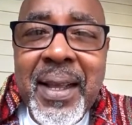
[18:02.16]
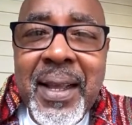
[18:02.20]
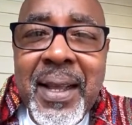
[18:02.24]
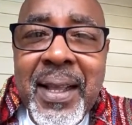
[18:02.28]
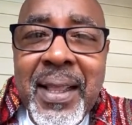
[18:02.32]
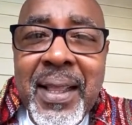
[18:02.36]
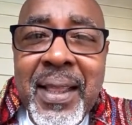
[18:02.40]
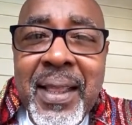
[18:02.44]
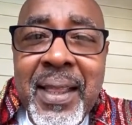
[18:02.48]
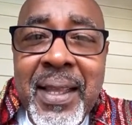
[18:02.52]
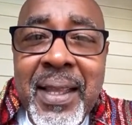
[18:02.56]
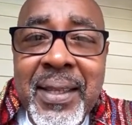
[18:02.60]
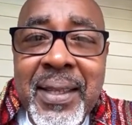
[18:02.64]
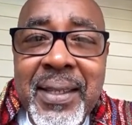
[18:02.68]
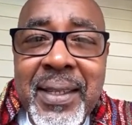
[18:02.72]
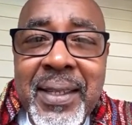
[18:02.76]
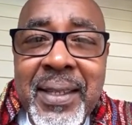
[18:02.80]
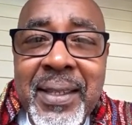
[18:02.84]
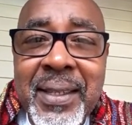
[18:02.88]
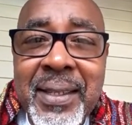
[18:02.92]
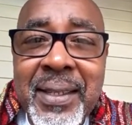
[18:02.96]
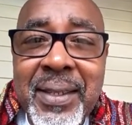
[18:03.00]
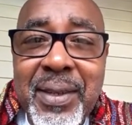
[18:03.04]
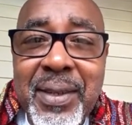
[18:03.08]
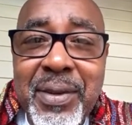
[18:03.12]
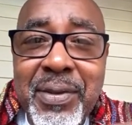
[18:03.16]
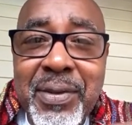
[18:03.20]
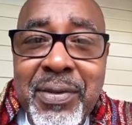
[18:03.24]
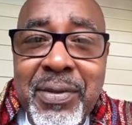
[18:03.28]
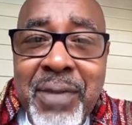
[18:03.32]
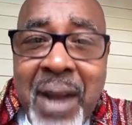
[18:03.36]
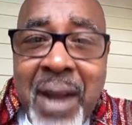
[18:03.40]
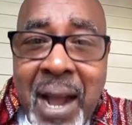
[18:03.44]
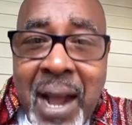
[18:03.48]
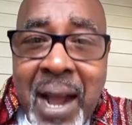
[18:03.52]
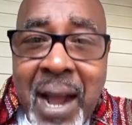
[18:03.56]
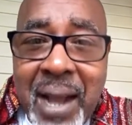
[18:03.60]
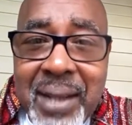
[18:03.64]
This is
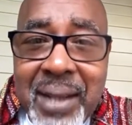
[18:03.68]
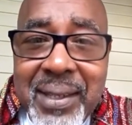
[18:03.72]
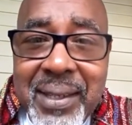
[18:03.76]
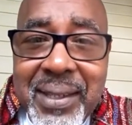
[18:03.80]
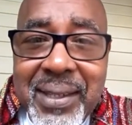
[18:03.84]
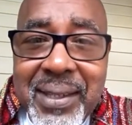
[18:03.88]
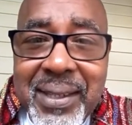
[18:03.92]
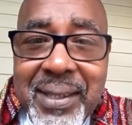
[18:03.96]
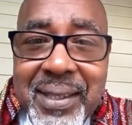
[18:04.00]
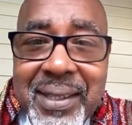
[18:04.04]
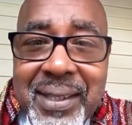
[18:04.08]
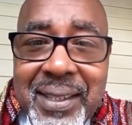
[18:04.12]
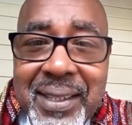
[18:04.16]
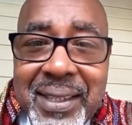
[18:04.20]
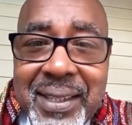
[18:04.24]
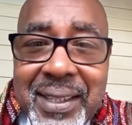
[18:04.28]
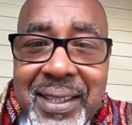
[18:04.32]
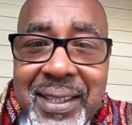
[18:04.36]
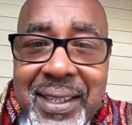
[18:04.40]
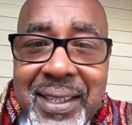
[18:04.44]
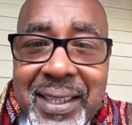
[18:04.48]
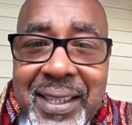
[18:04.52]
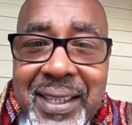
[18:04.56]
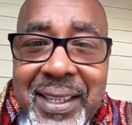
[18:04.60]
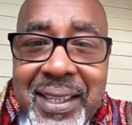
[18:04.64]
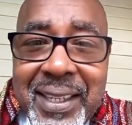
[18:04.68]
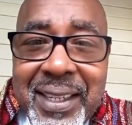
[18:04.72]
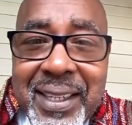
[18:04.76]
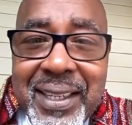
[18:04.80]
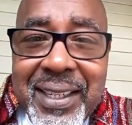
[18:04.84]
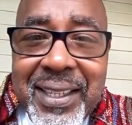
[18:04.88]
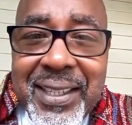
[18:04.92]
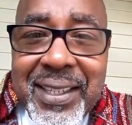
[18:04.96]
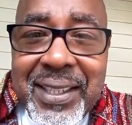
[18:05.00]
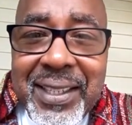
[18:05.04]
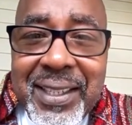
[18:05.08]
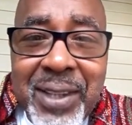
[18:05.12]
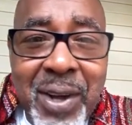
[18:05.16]
Ras,
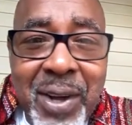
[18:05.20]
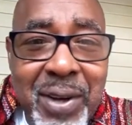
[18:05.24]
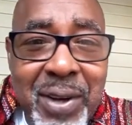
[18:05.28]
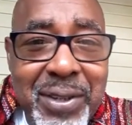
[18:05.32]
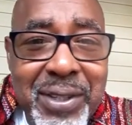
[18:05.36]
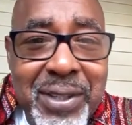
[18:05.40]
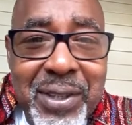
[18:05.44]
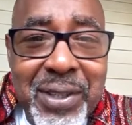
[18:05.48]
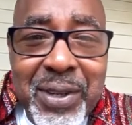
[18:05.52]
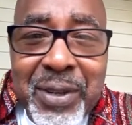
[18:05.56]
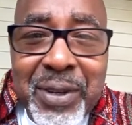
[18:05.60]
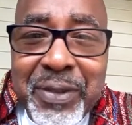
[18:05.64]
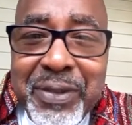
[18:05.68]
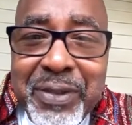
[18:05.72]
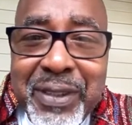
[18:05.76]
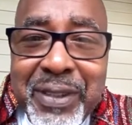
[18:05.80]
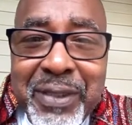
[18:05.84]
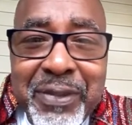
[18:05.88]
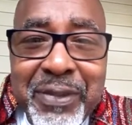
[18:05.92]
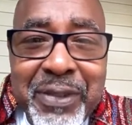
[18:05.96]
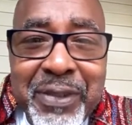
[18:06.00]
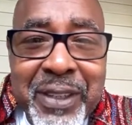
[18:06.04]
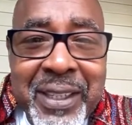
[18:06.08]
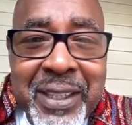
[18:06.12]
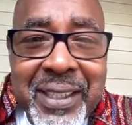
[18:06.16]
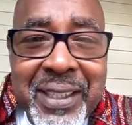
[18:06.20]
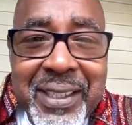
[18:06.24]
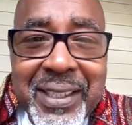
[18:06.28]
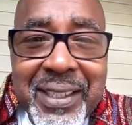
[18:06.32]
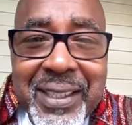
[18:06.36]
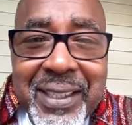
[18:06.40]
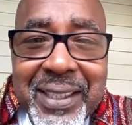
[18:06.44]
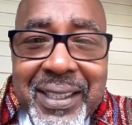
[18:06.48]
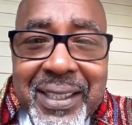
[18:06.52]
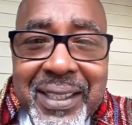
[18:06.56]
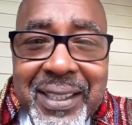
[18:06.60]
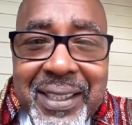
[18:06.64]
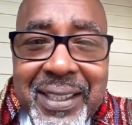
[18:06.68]
Doctor of
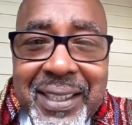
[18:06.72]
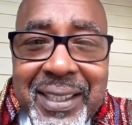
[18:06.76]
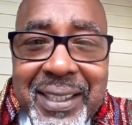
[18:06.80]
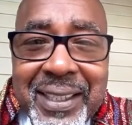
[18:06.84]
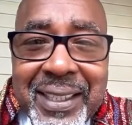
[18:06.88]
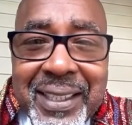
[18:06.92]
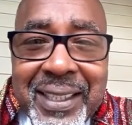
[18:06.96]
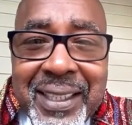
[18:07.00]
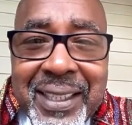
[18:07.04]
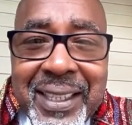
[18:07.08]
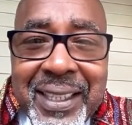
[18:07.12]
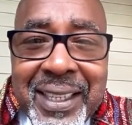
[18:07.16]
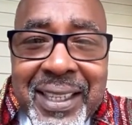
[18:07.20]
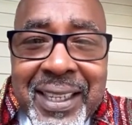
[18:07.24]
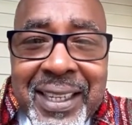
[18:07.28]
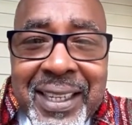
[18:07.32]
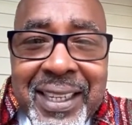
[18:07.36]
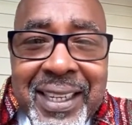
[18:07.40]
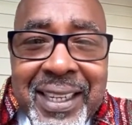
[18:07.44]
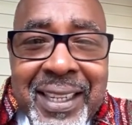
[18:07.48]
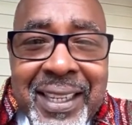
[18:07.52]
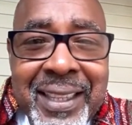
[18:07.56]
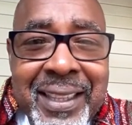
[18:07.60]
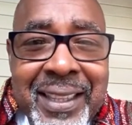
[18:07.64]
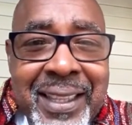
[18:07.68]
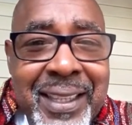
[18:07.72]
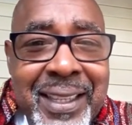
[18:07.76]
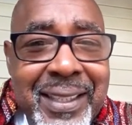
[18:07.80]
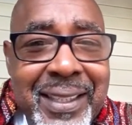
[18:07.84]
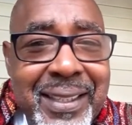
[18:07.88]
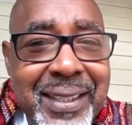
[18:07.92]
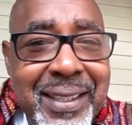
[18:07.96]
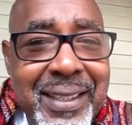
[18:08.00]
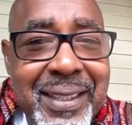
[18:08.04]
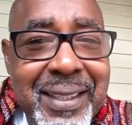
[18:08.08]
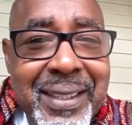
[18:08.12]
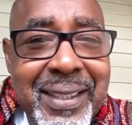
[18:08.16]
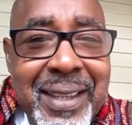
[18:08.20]
Divinity, and this
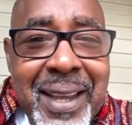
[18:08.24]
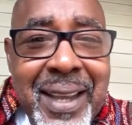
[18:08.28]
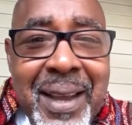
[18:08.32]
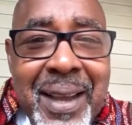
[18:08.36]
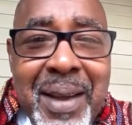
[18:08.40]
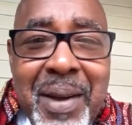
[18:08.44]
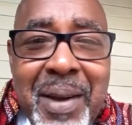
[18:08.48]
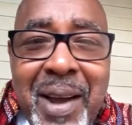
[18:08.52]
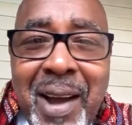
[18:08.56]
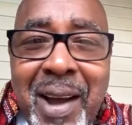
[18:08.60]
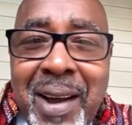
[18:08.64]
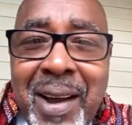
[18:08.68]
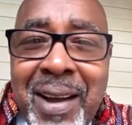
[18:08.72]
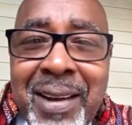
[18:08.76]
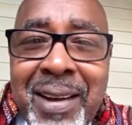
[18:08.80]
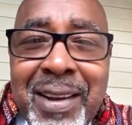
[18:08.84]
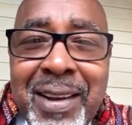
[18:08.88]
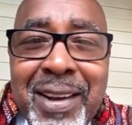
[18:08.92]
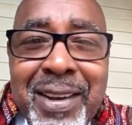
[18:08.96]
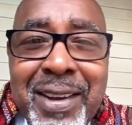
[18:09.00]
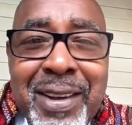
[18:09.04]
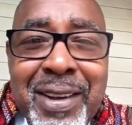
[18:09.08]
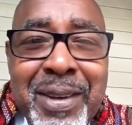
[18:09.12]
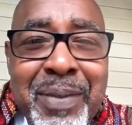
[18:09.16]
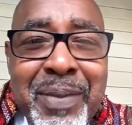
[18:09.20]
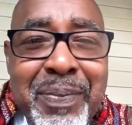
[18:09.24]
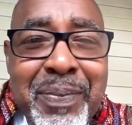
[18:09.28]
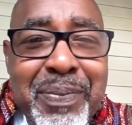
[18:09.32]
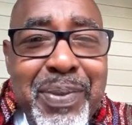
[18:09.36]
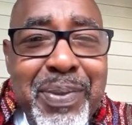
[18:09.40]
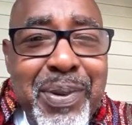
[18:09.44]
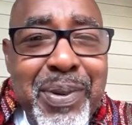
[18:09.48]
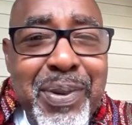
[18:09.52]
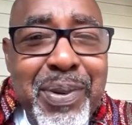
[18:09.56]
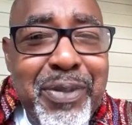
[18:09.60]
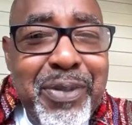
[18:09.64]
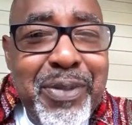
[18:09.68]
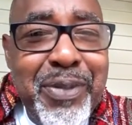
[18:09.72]
is our good,
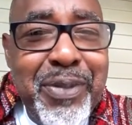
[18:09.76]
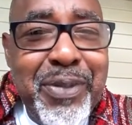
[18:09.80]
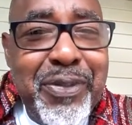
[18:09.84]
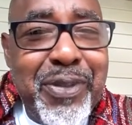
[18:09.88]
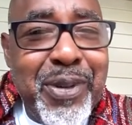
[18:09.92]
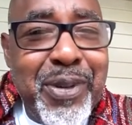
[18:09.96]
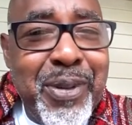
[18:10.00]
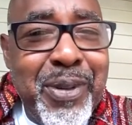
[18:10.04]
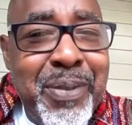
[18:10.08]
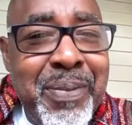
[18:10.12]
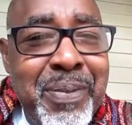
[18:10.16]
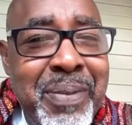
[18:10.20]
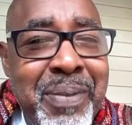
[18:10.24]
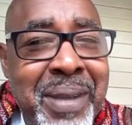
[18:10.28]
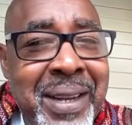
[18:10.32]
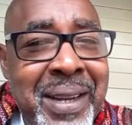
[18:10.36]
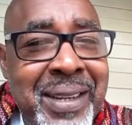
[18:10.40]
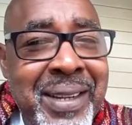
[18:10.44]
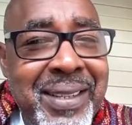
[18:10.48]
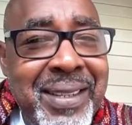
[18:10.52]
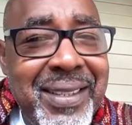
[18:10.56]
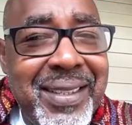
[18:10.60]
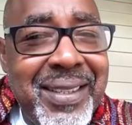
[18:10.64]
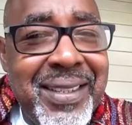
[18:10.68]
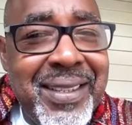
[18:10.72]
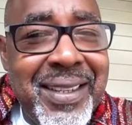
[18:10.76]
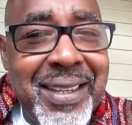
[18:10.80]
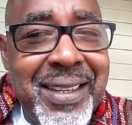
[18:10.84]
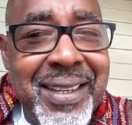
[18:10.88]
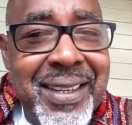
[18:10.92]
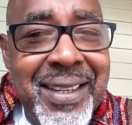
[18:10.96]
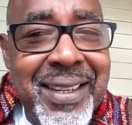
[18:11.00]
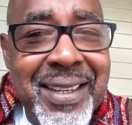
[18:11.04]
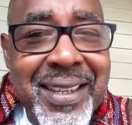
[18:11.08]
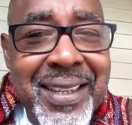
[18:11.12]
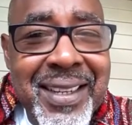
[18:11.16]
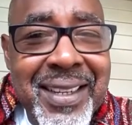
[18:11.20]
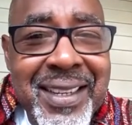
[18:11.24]
beautiful minister,
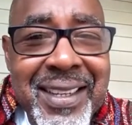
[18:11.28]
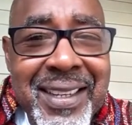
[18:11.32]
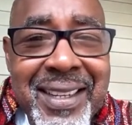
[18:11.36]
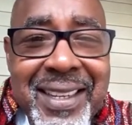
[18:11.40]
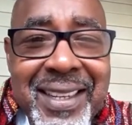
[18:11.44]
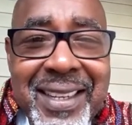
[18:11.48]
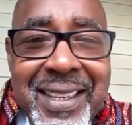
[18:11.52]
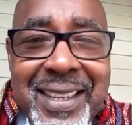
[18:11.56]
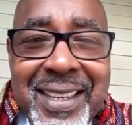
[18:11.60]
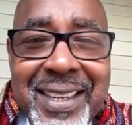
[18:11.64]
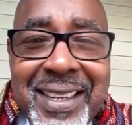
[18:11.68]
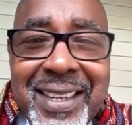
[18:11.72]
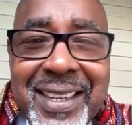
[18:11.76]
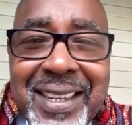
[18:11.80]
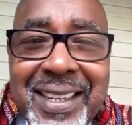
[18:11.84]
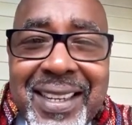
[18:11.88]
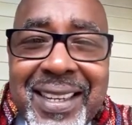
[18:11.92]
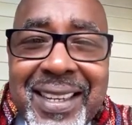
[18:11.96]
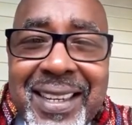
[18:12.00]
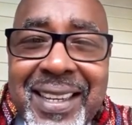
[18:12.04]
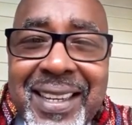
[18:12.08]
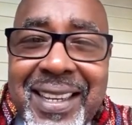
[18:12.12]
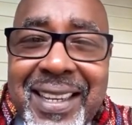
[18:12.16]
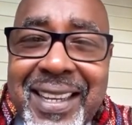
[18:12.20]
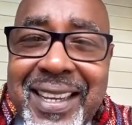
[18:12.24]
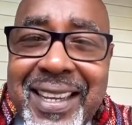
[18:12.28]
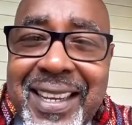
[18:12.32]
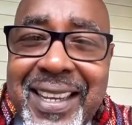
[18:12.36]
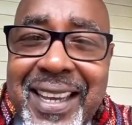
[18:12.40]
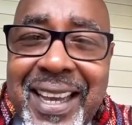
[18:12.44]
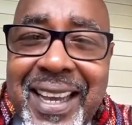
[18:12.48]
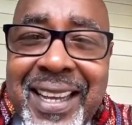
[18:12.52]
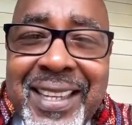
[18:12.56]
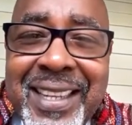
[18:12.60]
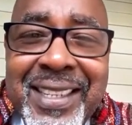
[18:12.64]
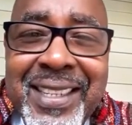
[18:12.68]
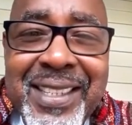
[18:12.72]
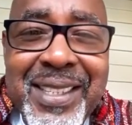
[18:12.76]

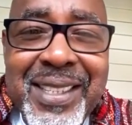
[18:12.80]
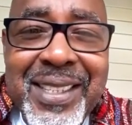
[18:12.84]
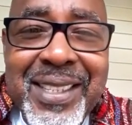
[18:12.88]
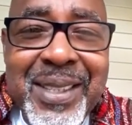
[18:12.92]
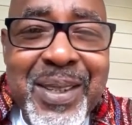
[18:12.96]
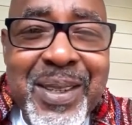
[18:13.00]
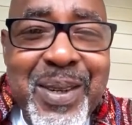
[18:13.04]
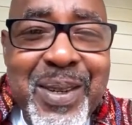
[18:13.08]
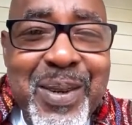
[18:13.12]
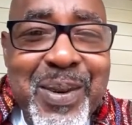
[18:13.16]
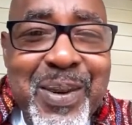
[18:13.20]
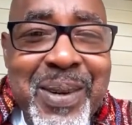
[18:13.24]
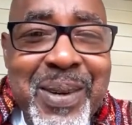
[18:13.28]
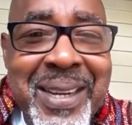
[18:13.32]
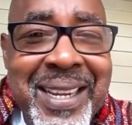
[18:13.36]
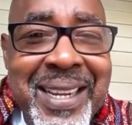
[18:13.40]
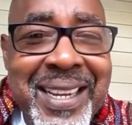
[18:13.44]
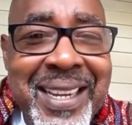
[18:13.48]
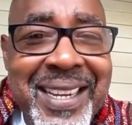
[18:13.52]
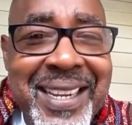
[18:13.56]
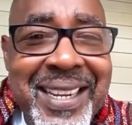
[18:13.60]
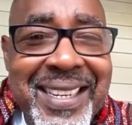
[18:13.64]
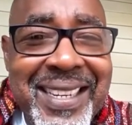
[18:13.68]
Cajun Queen.